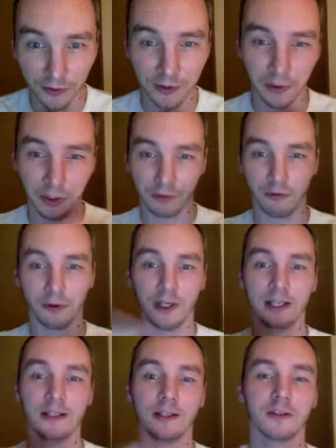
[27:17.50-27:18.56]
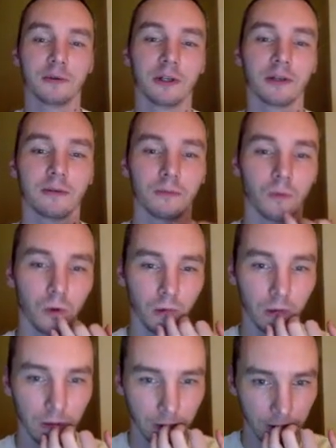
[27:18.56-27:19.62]
so we could rotate into a wall.
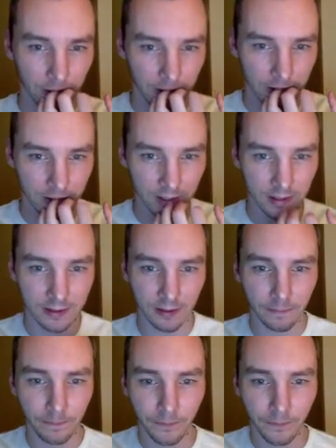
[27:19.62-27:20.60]
So that's dumb.